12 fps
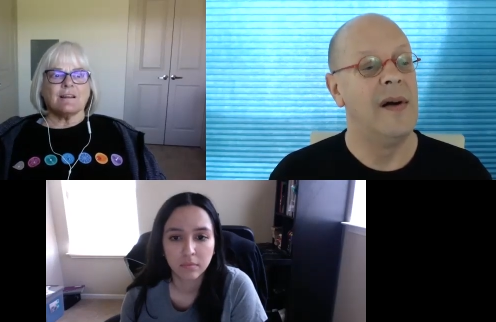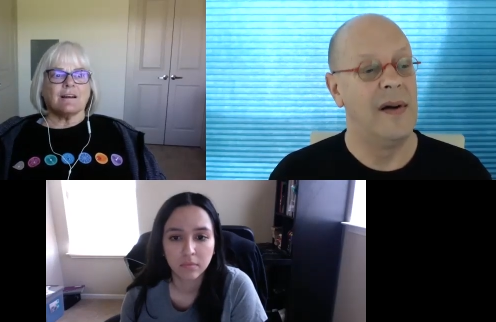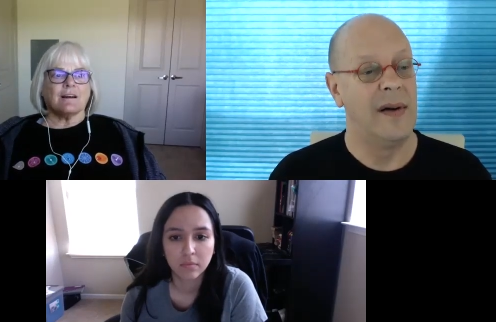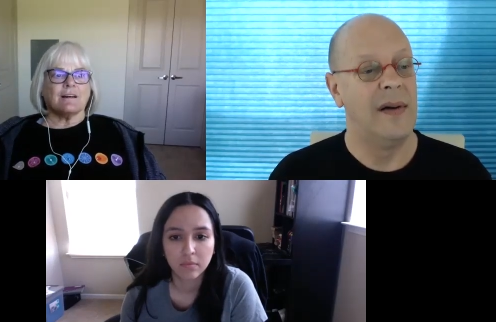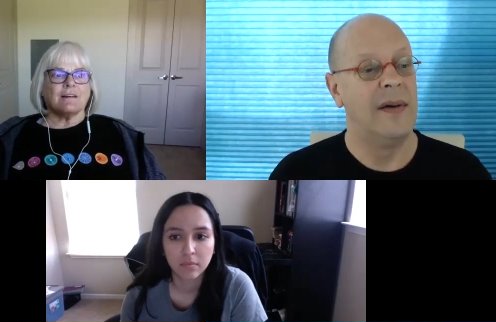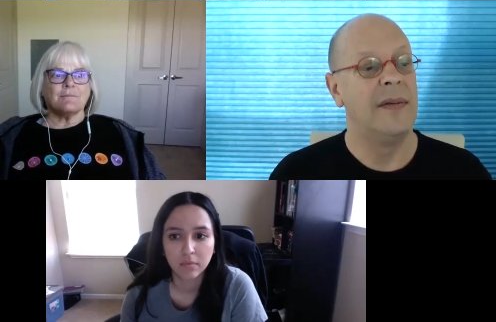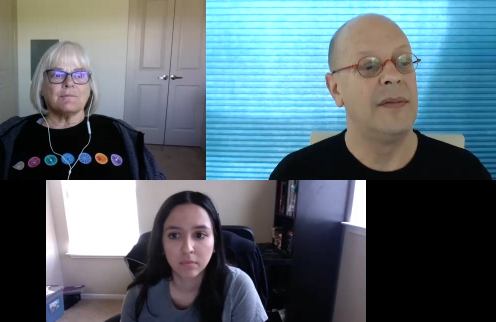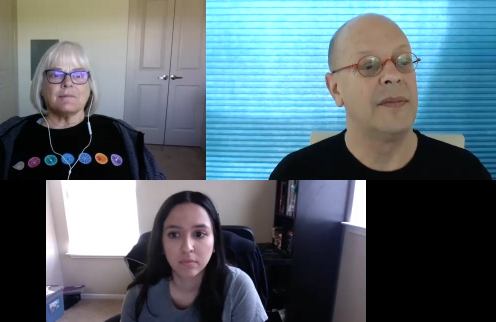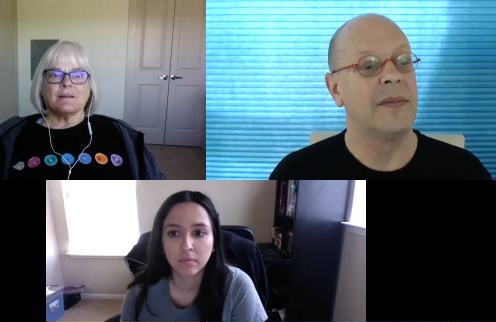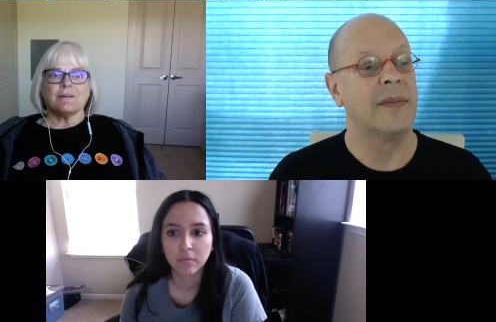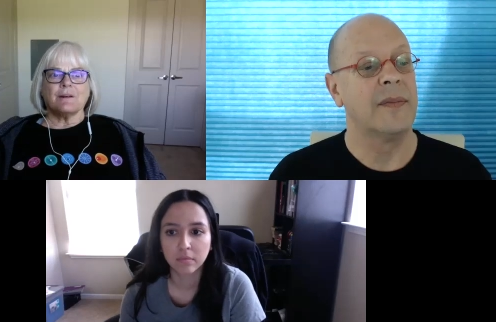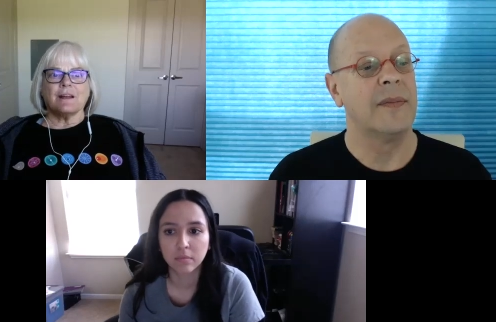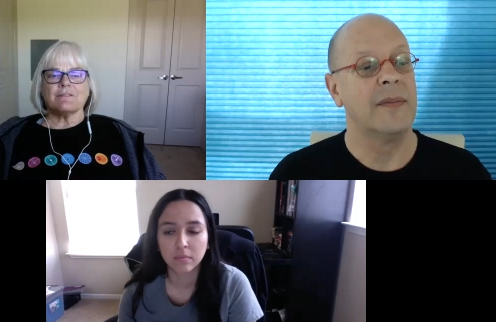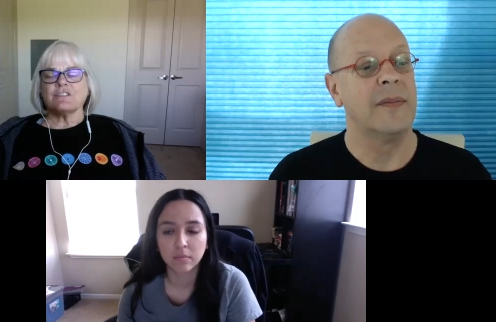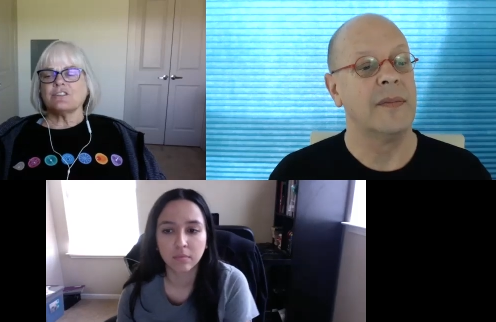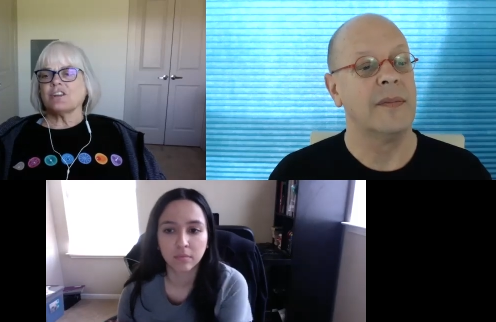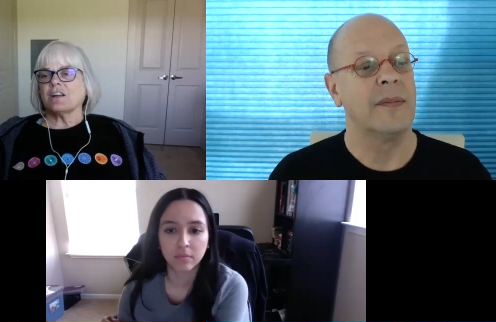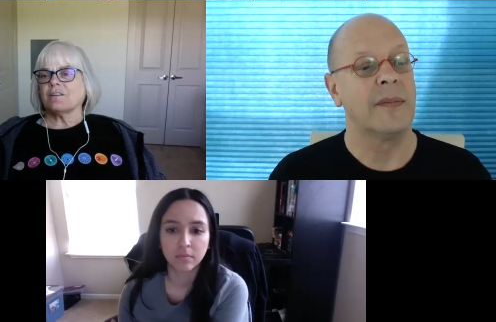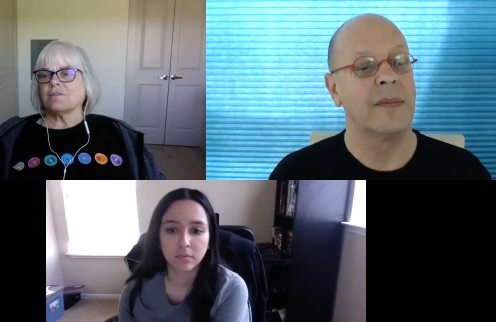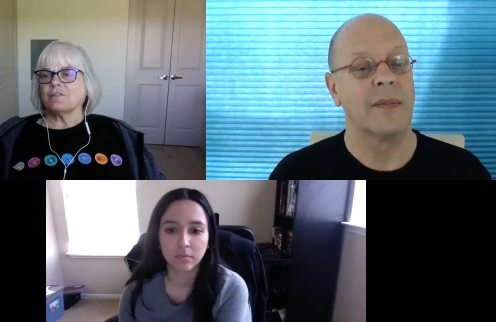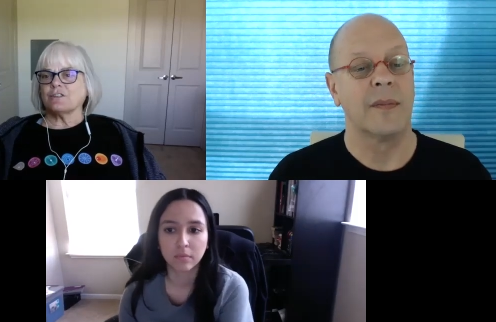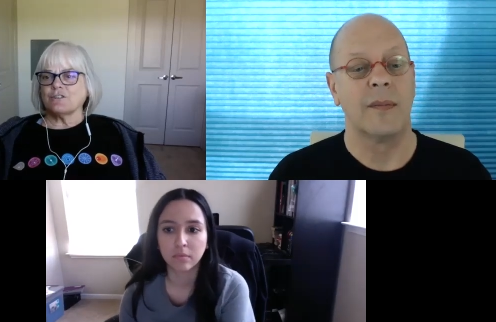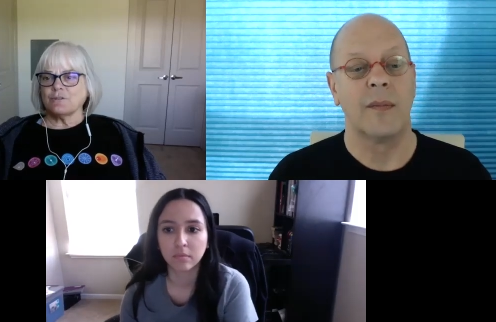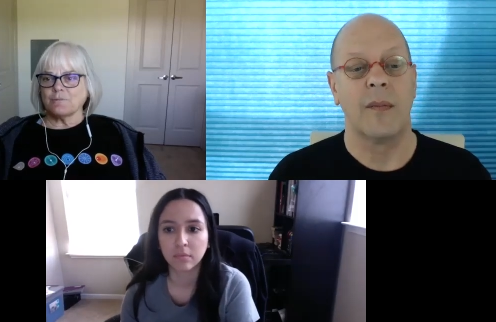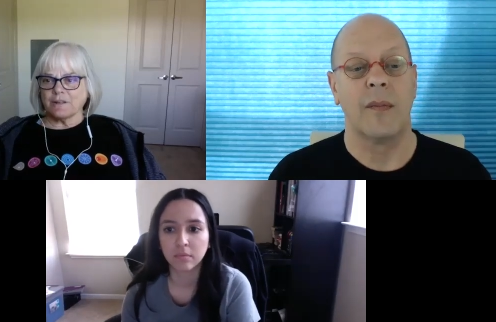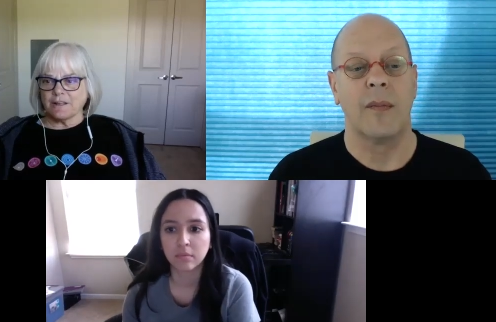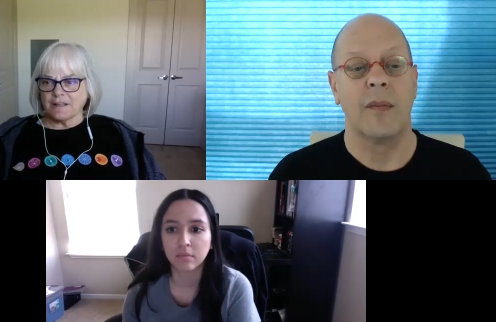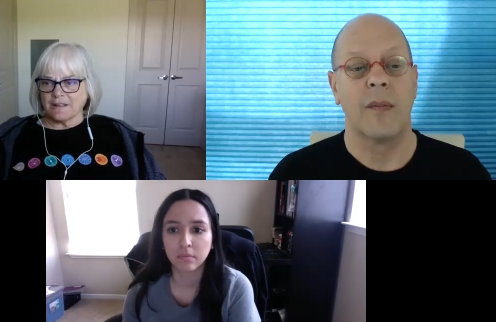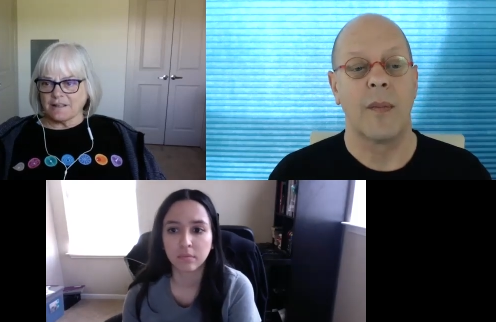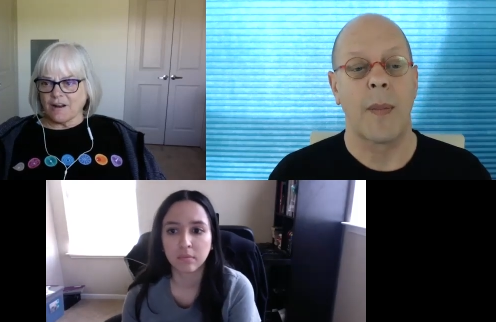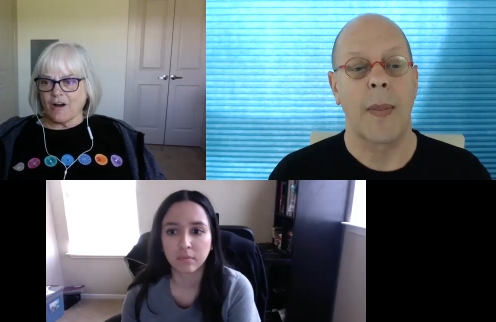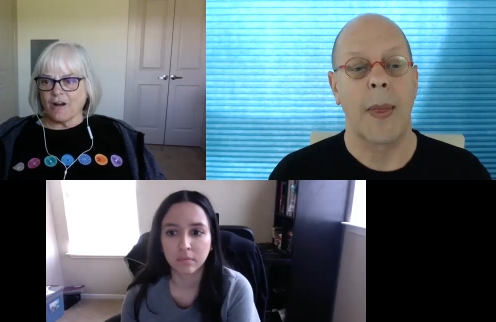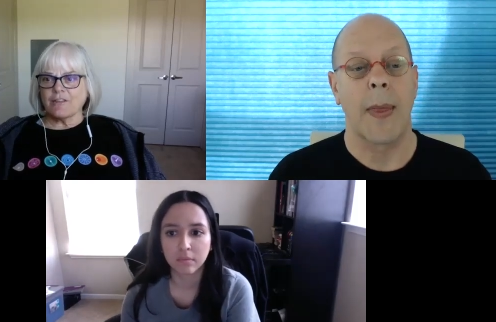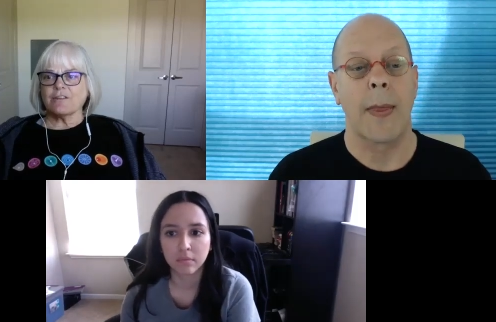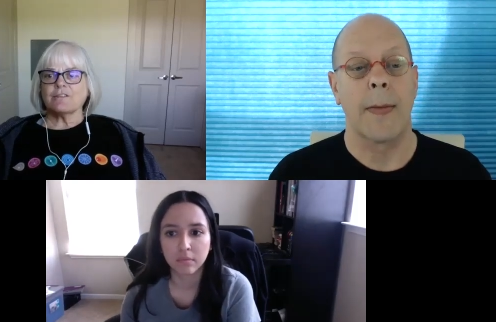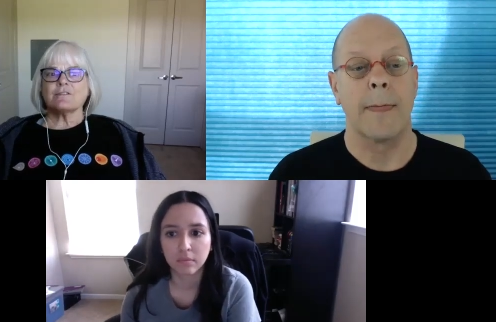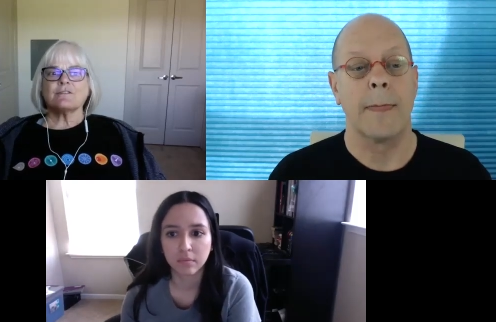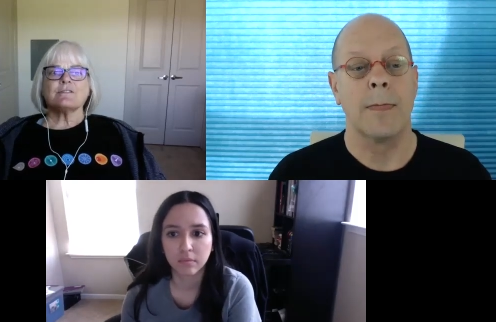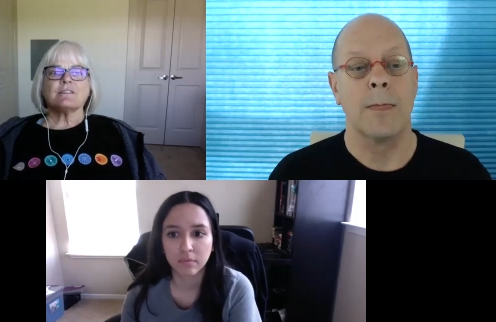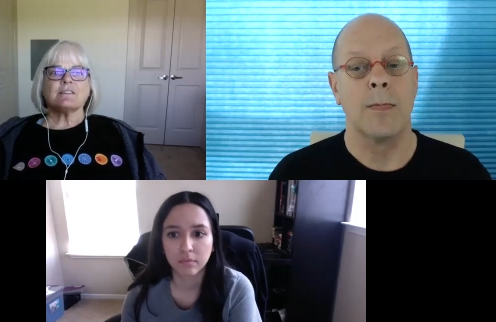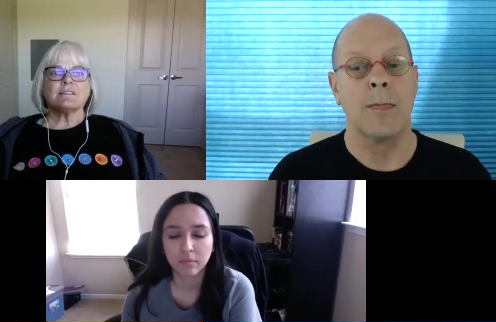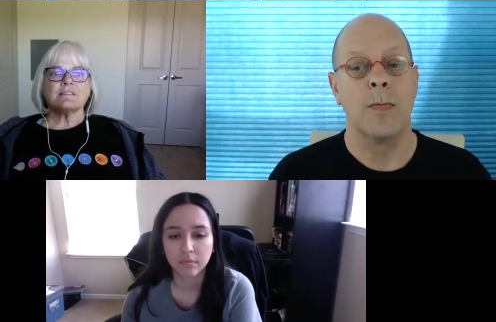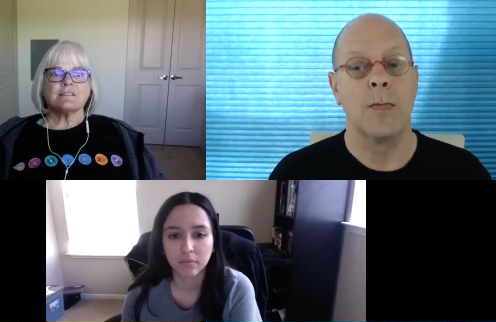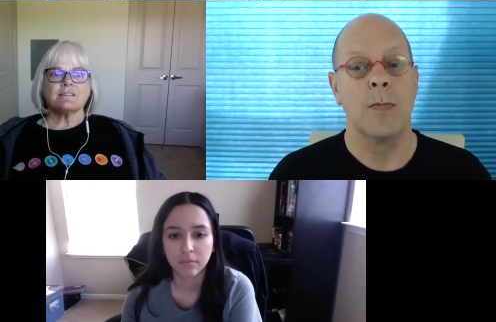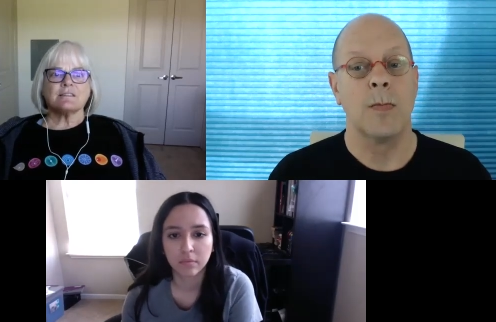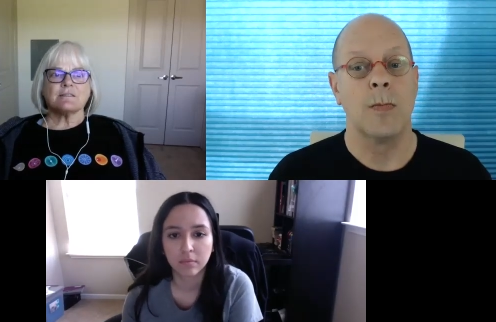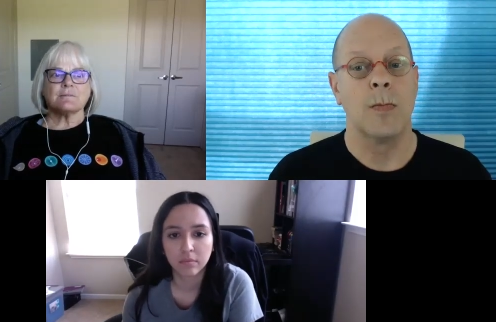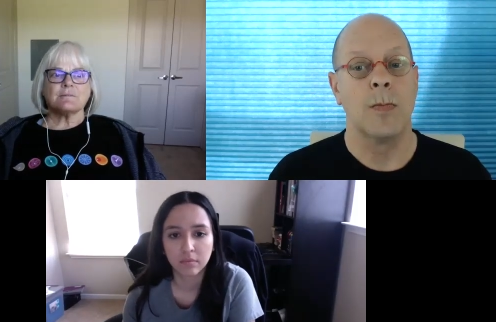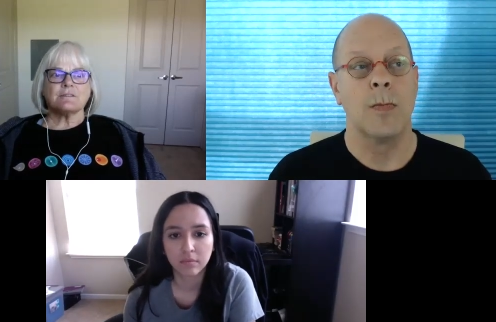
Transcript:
Speaker 1: have to check for duplicate authors in the system.